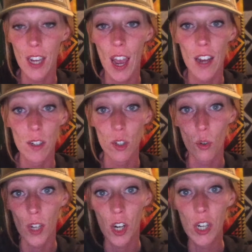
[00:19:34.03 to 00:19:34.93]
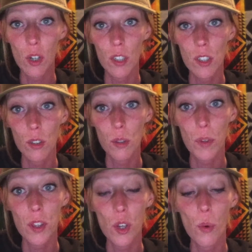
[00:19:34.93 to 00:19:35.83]
Yeah, you know, carrying crystals
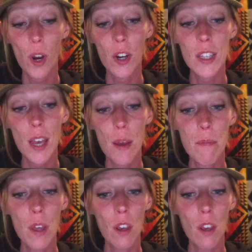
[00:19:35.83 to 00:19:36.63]
with you, wearing them.